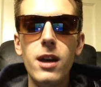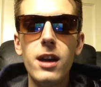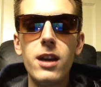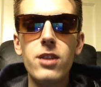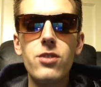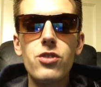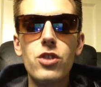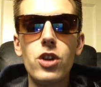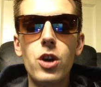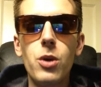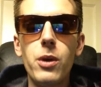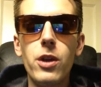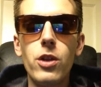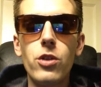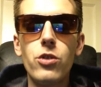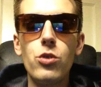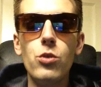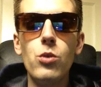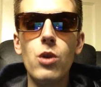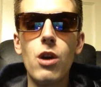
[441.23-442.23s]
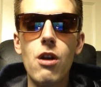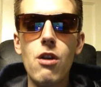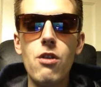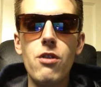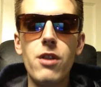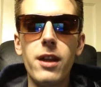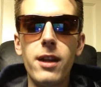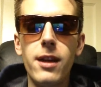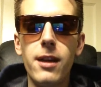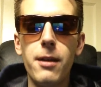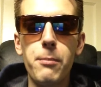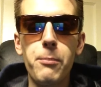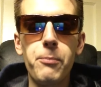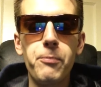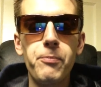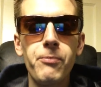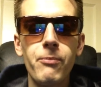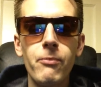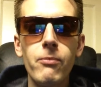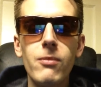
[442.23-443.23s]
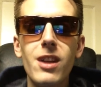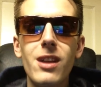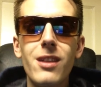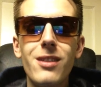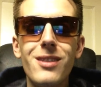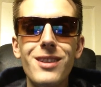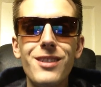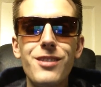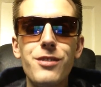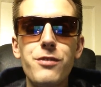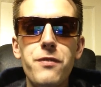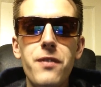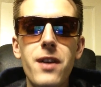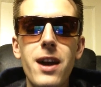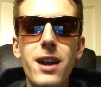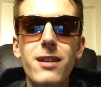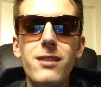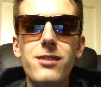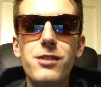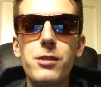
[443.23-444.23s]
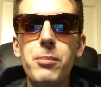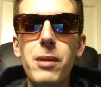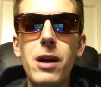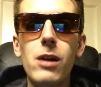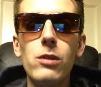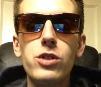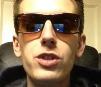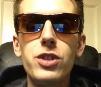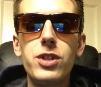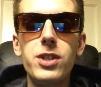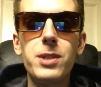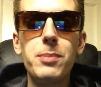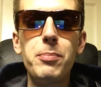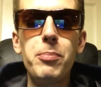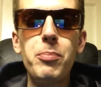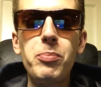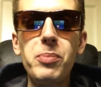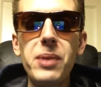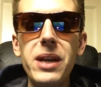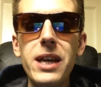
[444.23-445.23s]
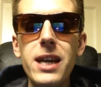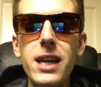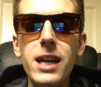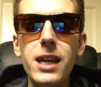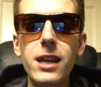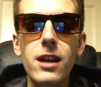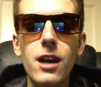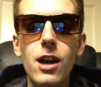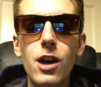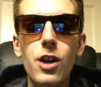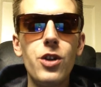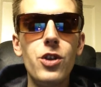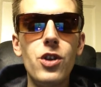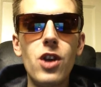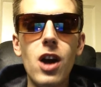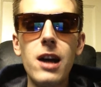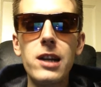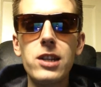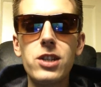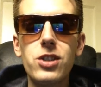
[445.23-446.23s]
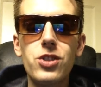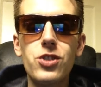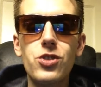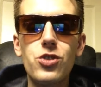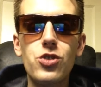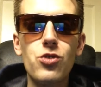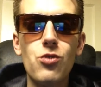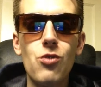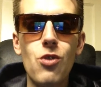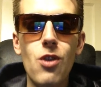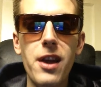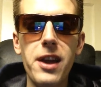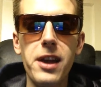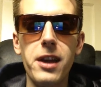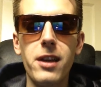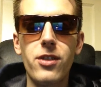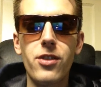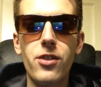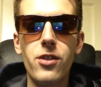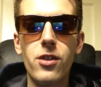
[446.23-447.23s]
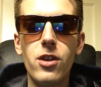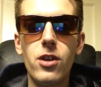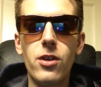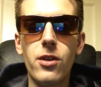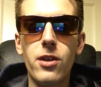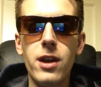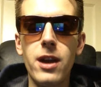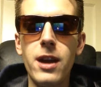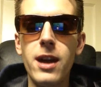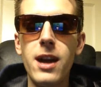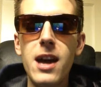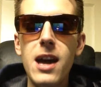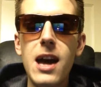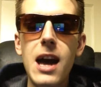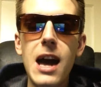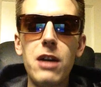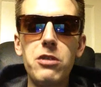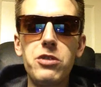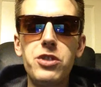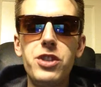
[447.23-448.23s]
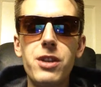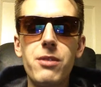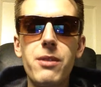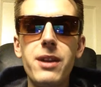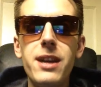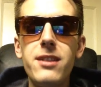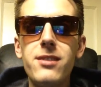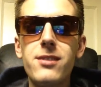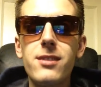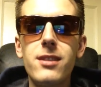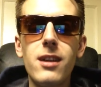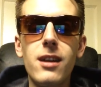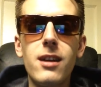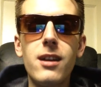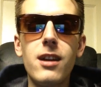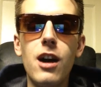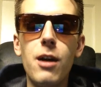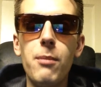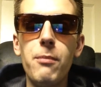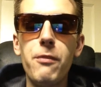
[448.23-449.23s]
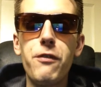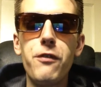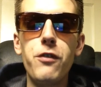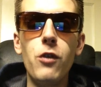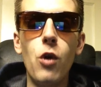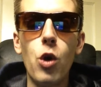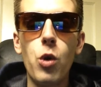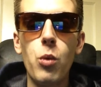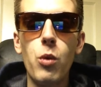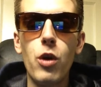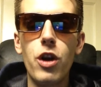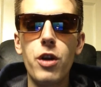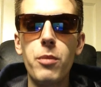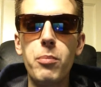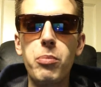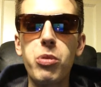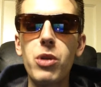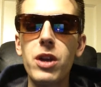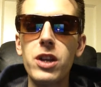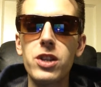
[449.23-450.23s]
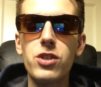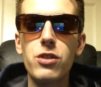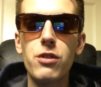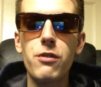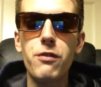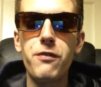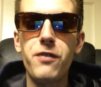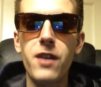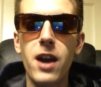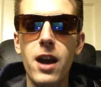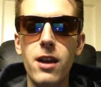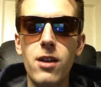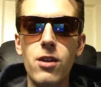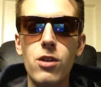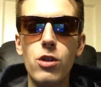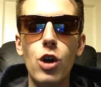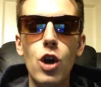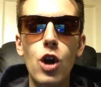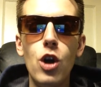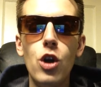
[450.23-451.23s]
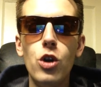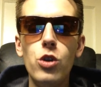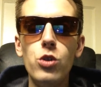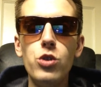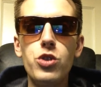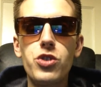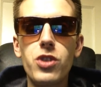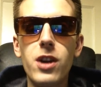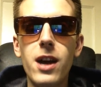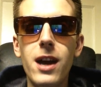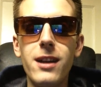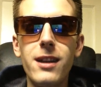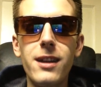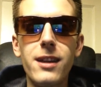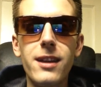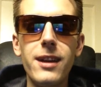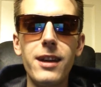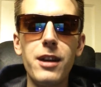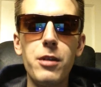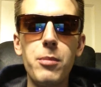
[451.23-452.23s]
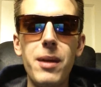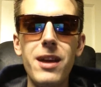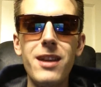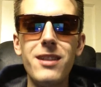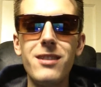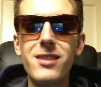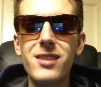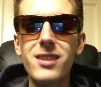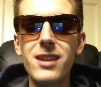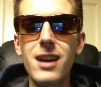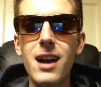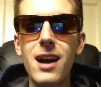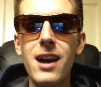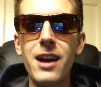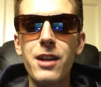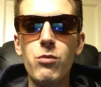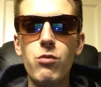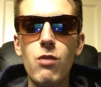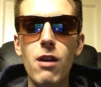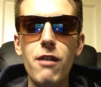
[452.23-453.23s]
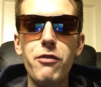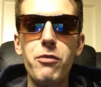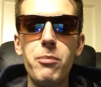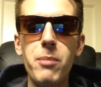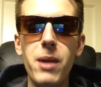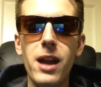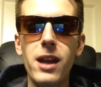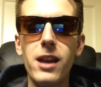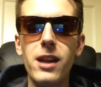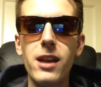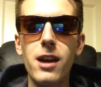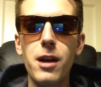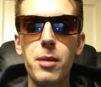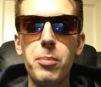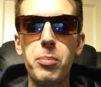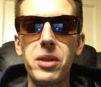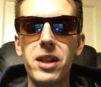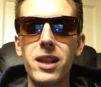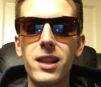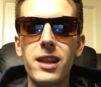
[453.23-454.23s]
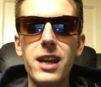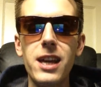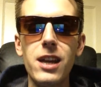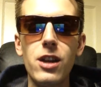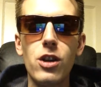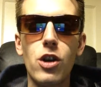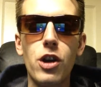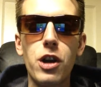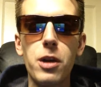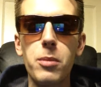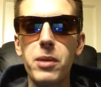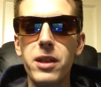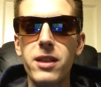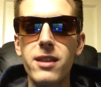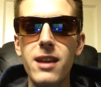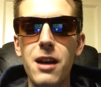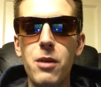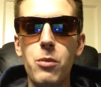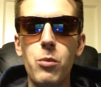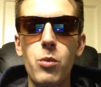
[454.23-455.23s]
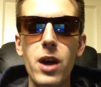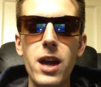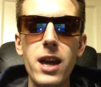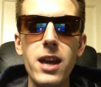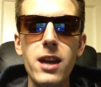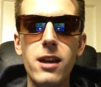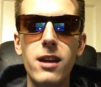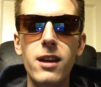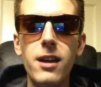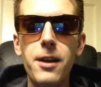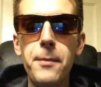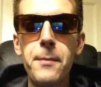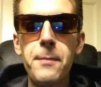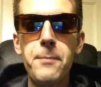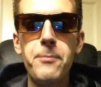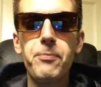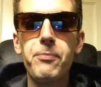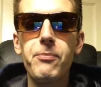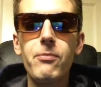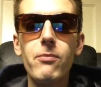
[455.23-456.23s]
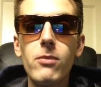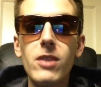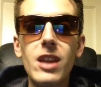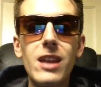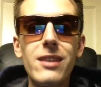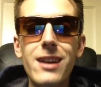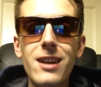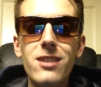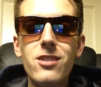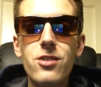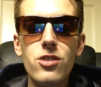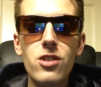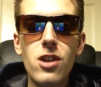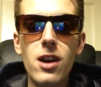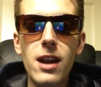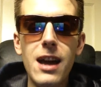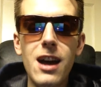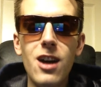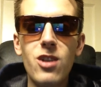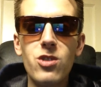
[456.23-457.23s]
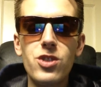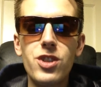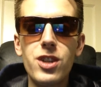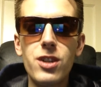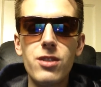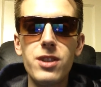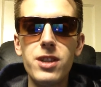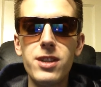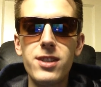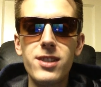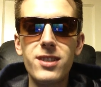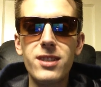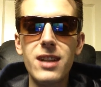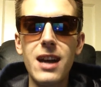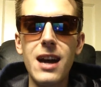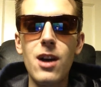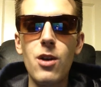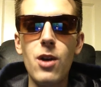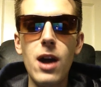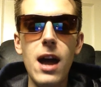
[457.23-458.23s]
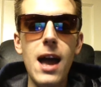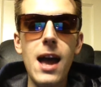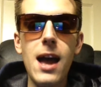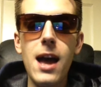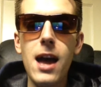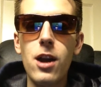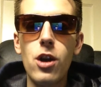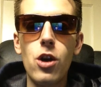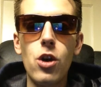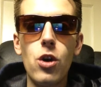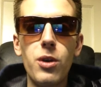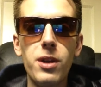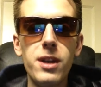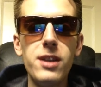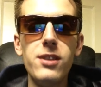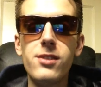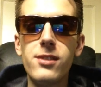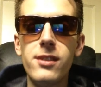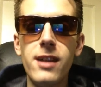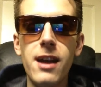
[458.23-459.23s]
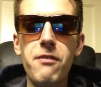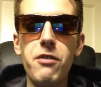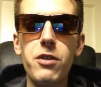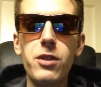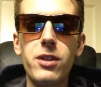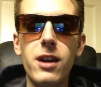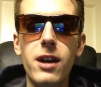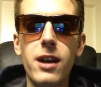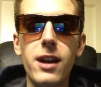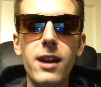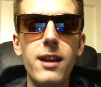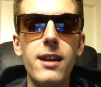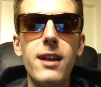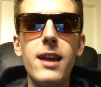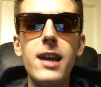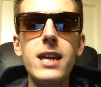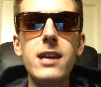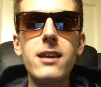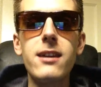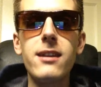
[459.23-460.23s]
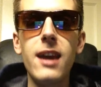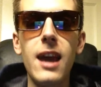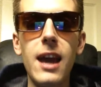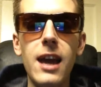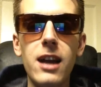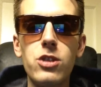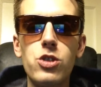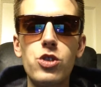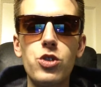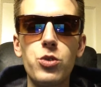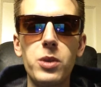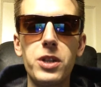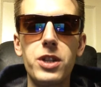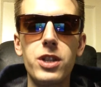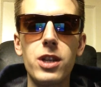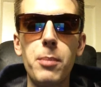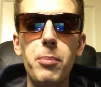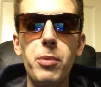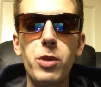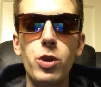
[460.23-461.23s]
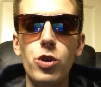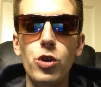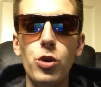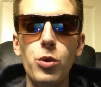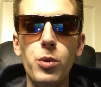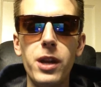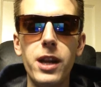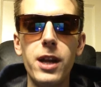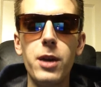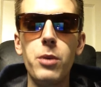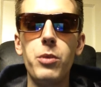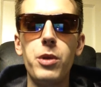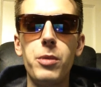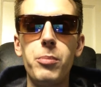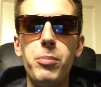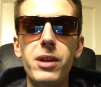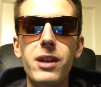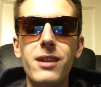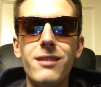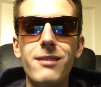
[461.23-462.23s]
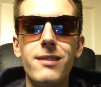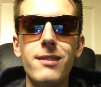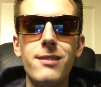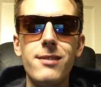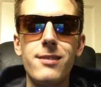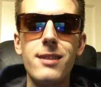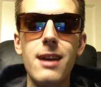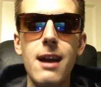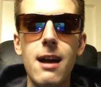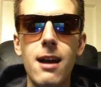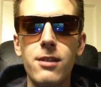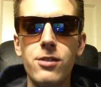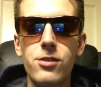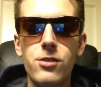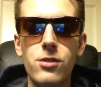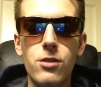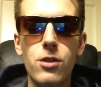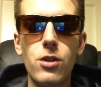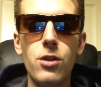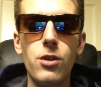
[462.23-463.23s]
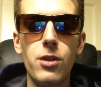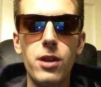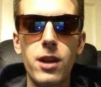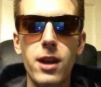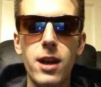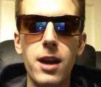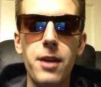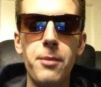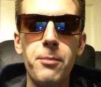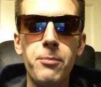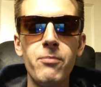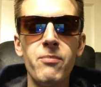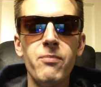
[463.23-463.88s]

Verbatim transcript: It's going to hurt him. This fight is about speed, not strength. Okay, Algieri is a come forward pressure fighter who's trying to get him inside, rough Manny up, and lean on him with that weight. That's not Algieri's style at all. He's never done it. He can't switch up and do it. It would be a disaster, okay?